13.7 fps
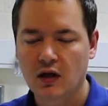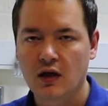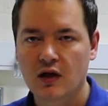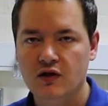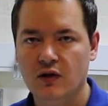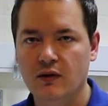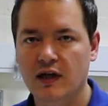
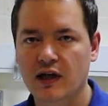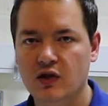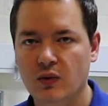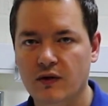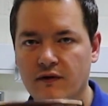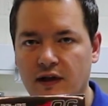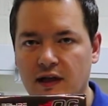So each
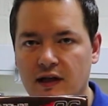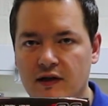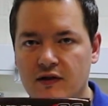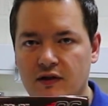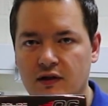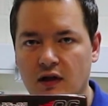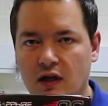one of
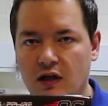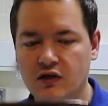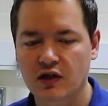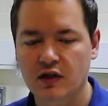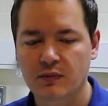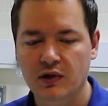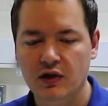these uh,
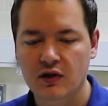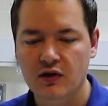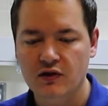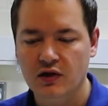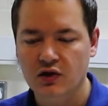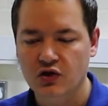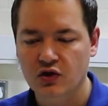G P
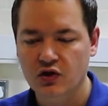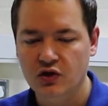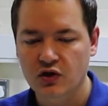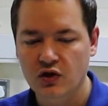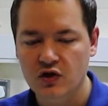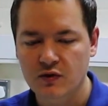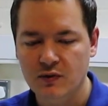Us should
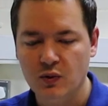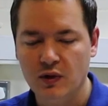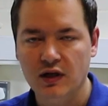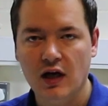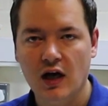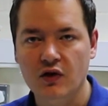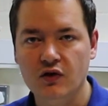use between
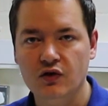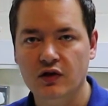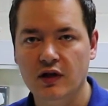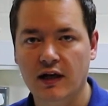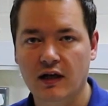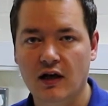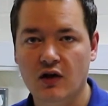one hundred
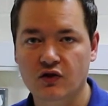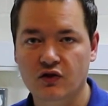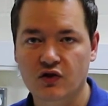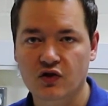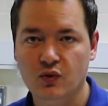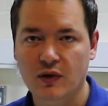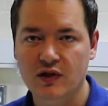and one
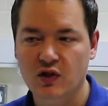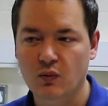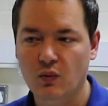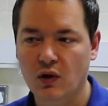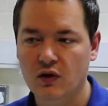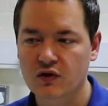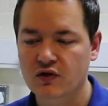hundred twenty
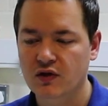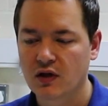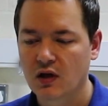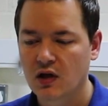watts.